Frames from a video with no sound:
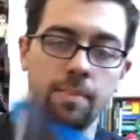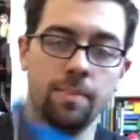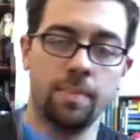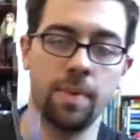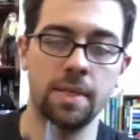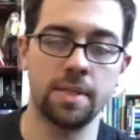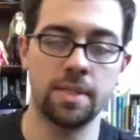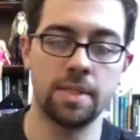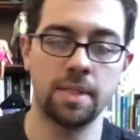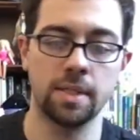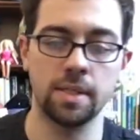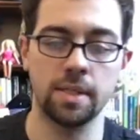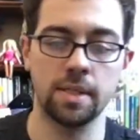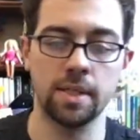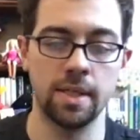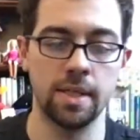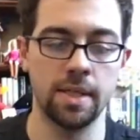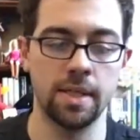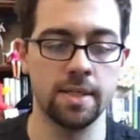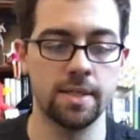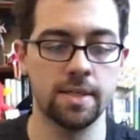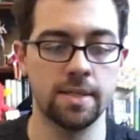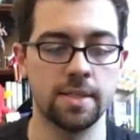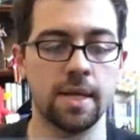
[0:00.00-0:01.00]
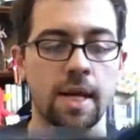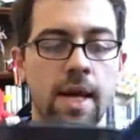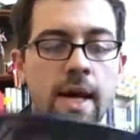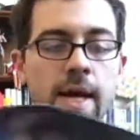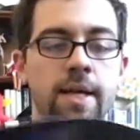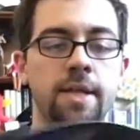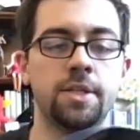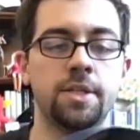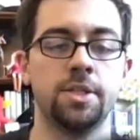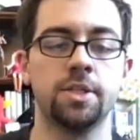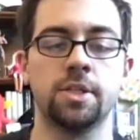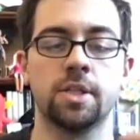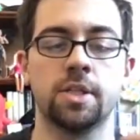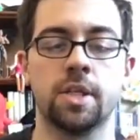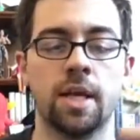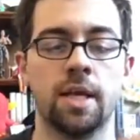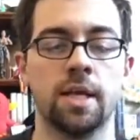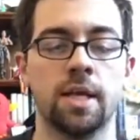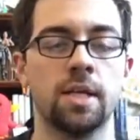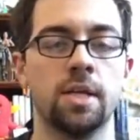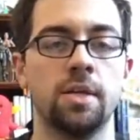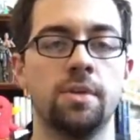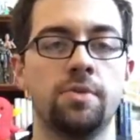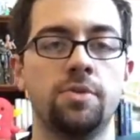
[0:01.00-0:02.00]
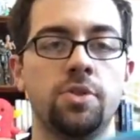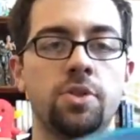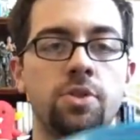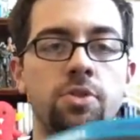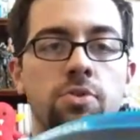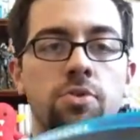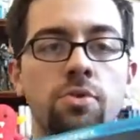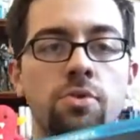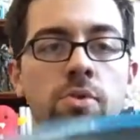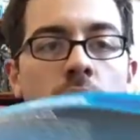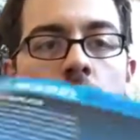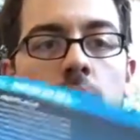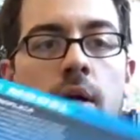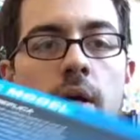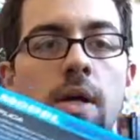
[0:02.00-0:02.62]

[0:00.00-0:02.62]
And basically inside it just kind of gives you